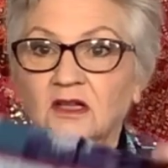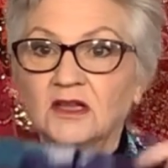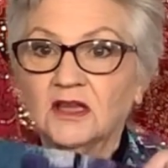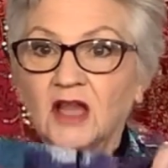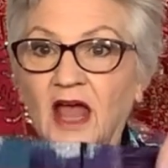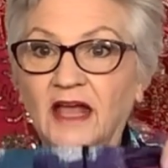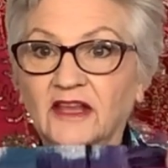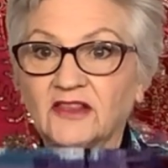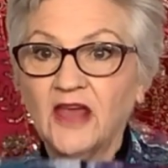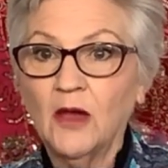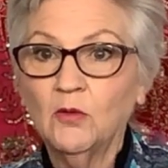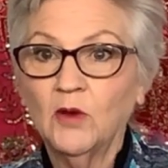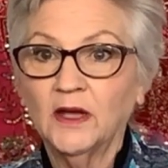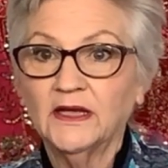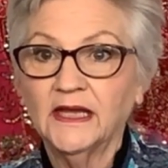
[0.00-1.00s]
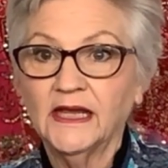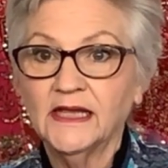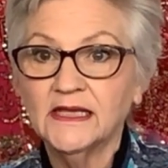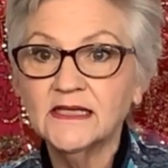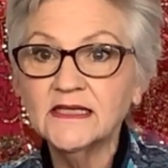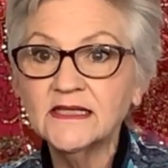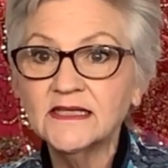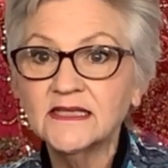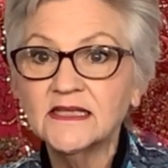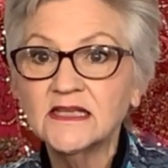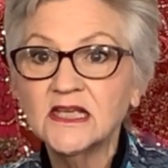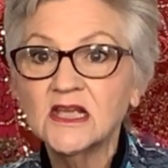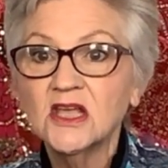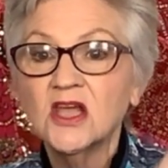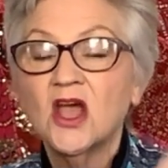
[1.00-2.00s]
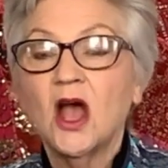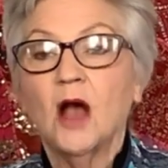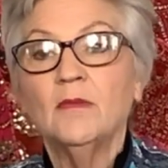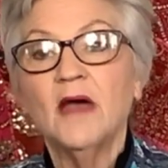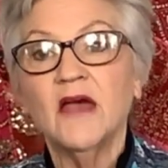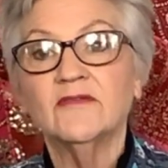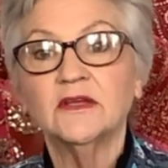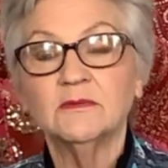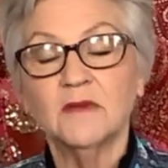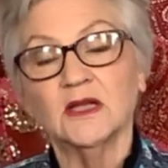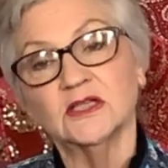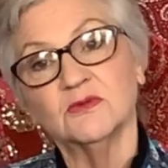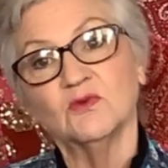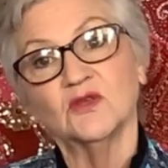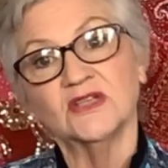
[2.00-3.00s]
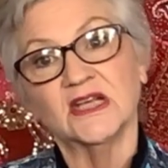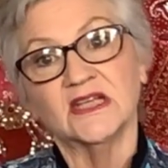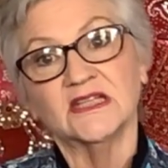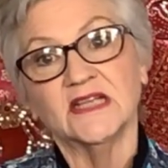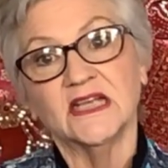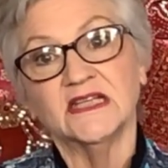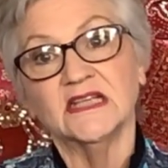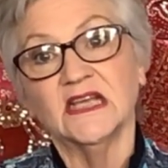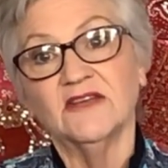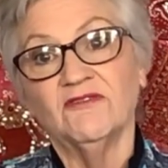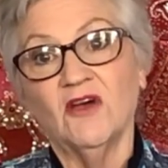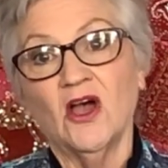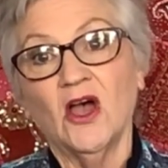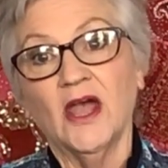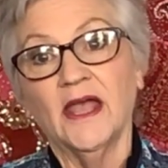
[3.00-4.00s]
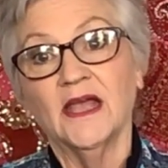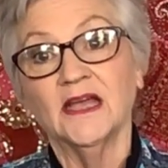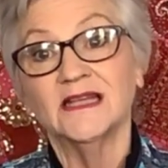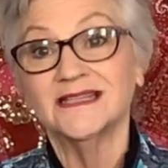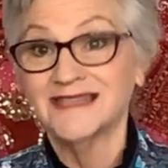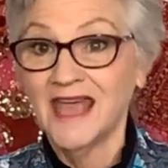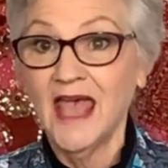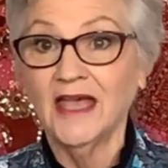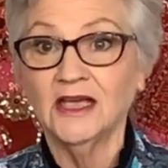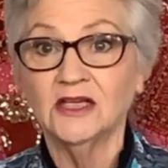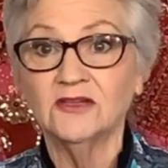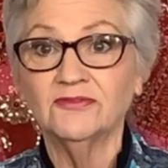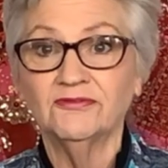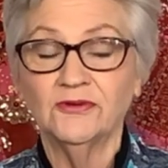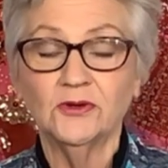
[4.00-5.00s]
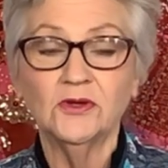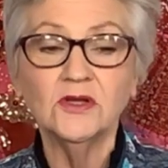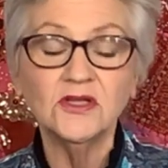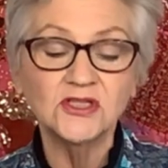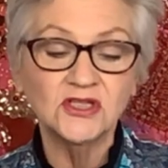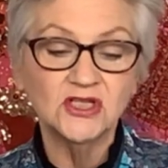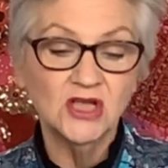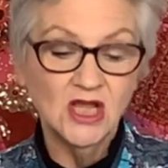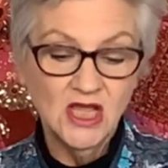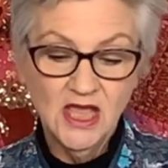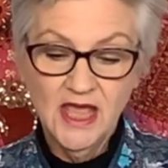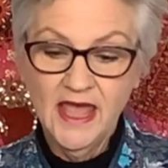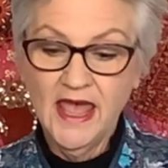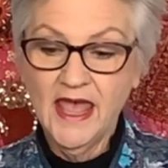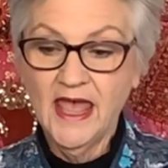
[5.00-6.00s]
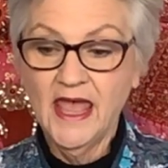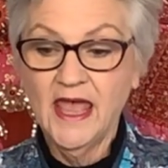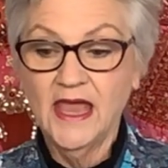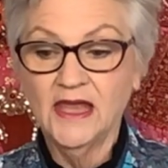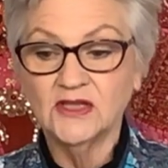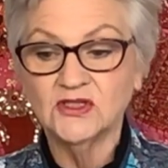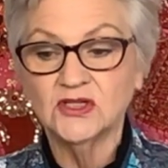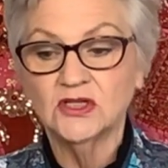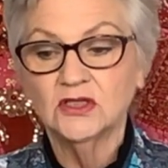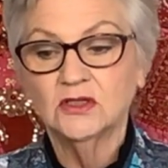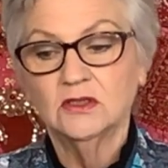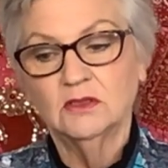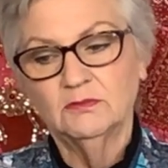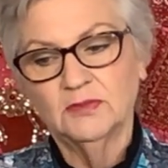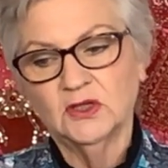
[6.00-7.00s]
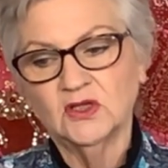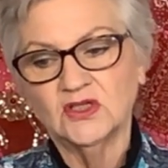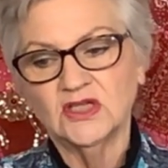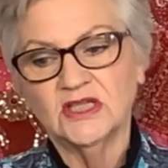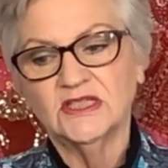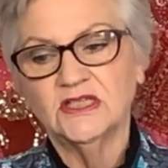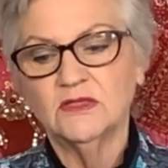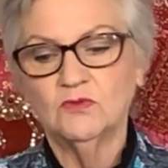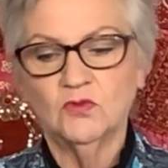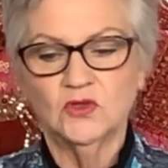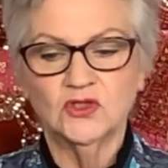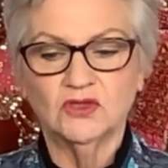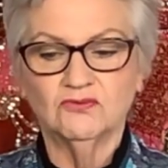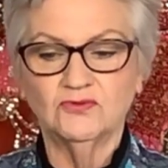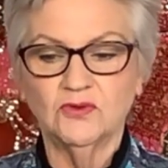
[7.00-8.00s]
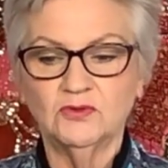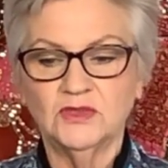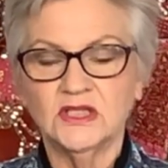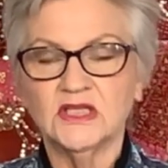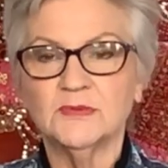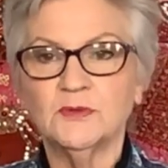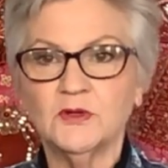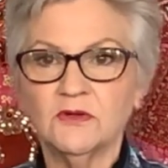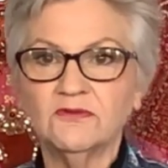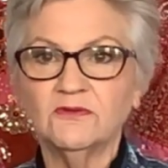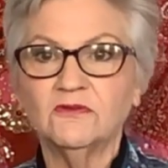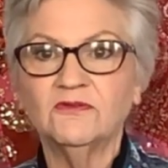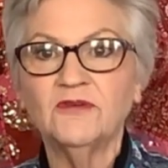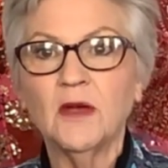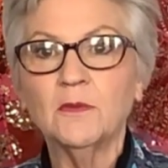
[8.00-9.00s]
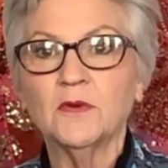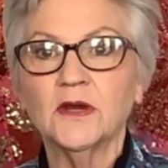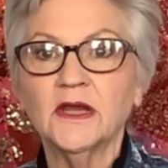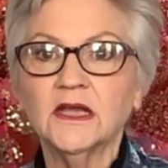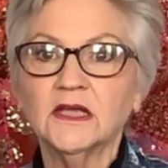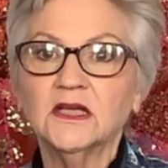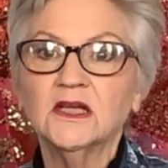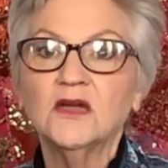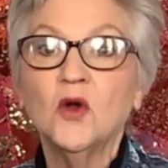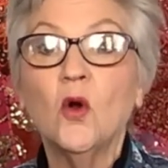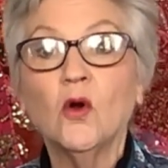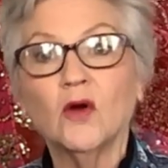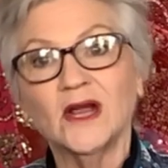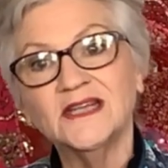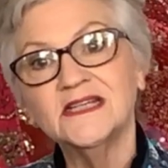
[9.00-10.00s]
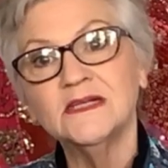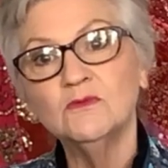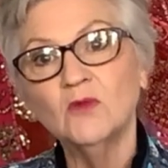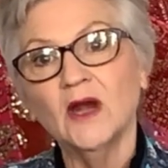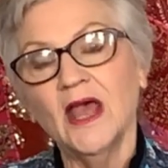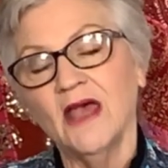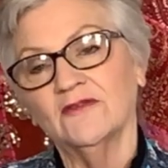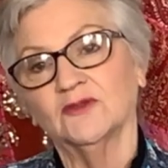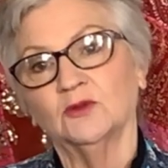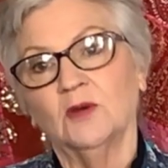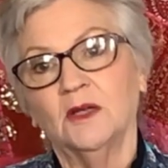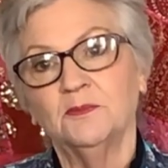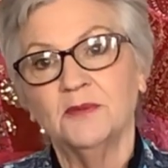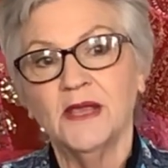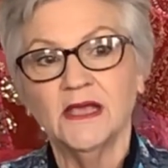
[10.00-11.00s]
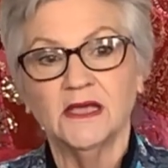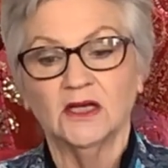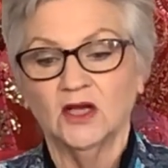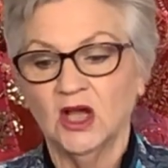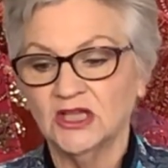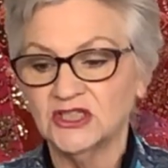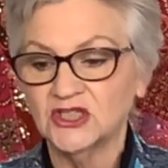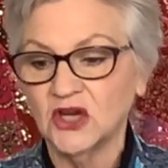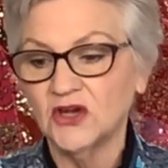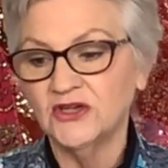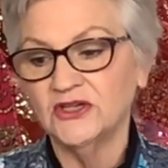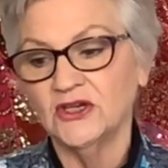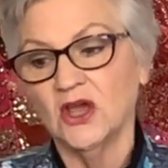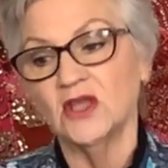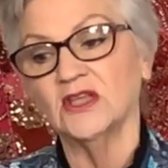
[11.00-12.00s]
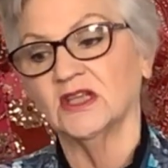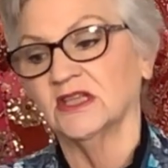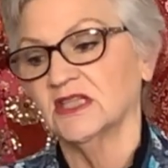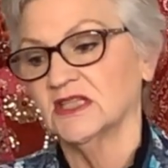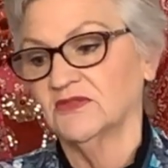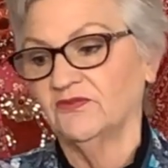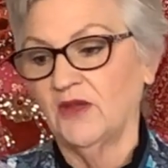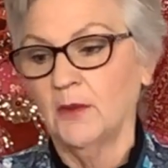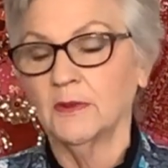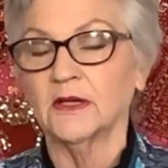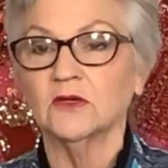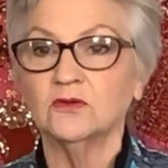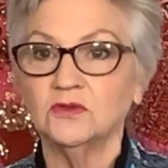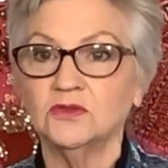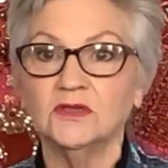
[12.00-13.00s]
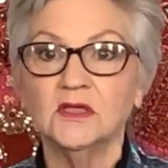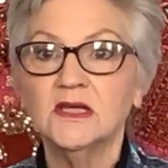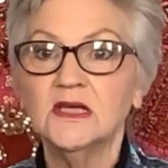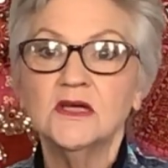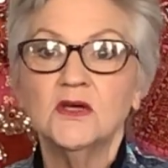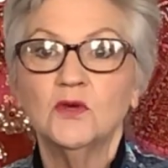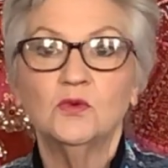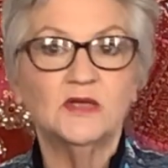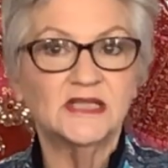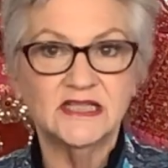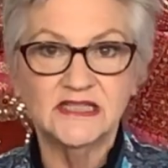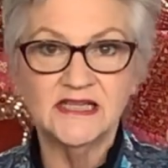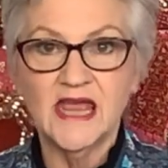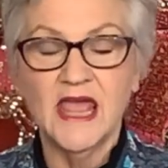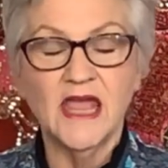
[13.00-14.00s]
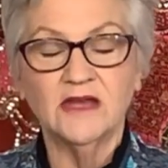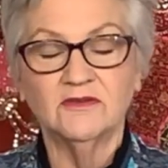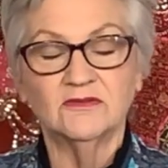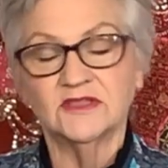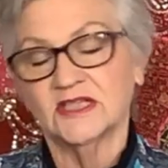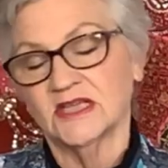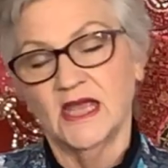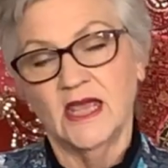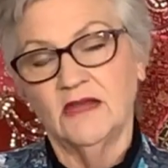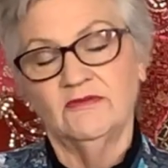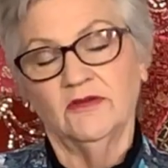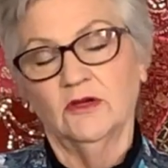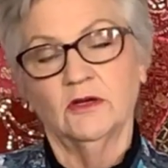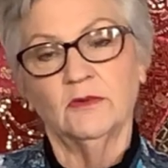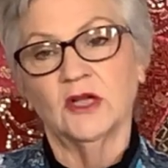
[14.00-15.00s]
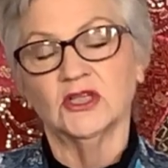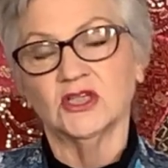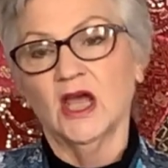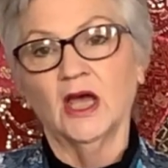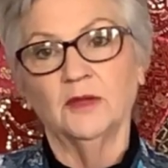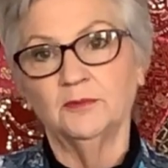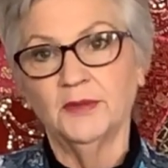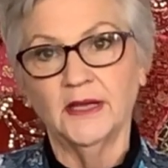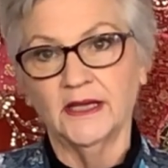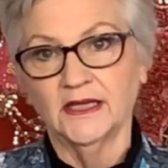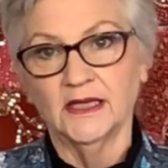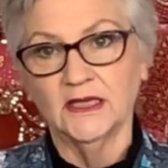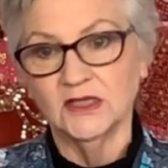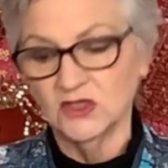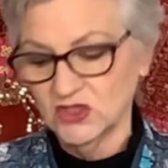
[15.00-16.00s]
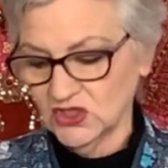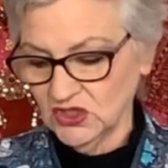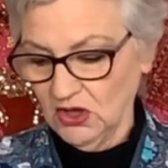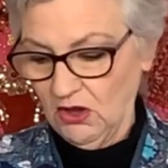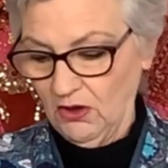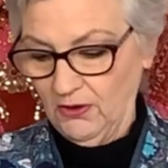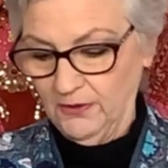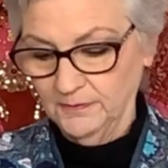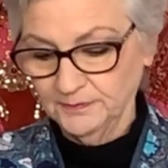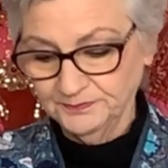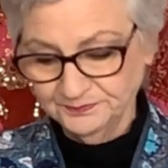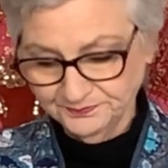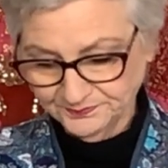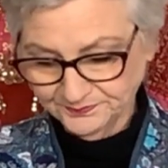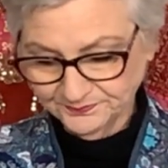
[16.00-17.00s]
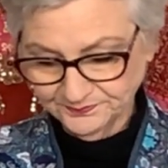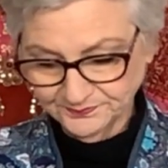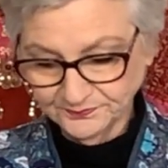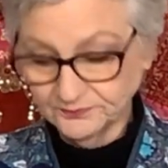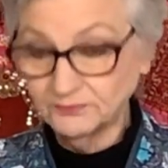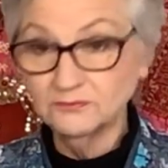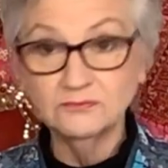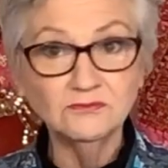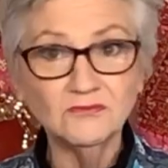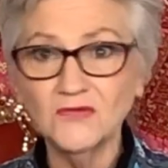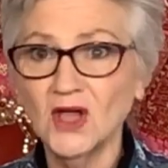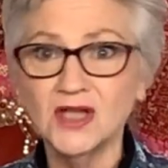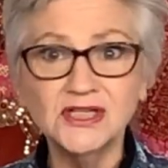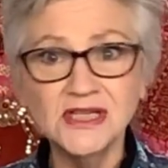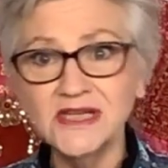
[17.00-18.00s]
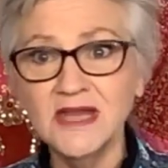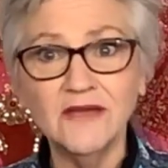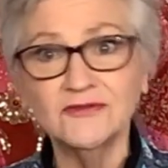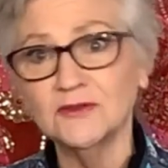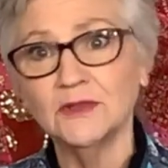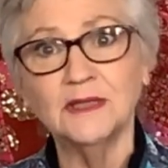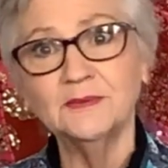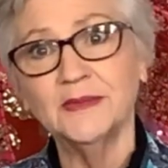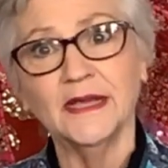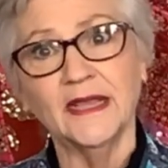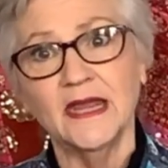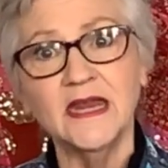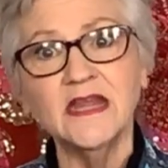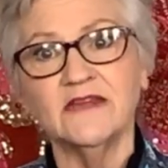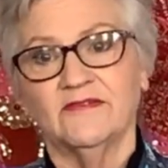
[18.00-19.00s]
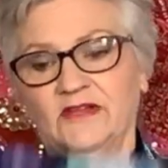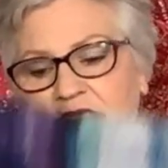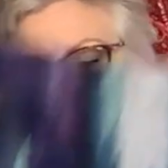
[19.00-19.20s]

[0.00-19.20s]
like that one is. I'm having much more success if I tack it first, and because I didn't want to ruin this beautiful fabric, or I didn't want to have to unpick it. I don't know that this fabric could withstand very much unpicking, so I didn't have to unpick any of it.